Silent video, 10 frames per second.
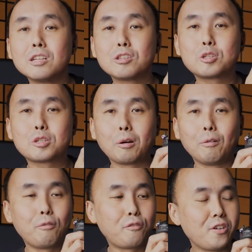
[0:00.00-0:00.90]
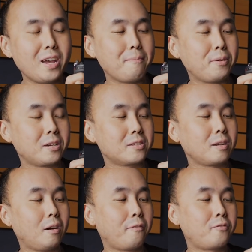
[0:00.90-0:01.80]
so thin because
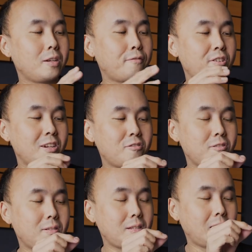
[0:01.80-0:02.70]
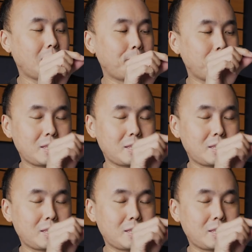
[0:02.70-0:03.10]
of the flange um,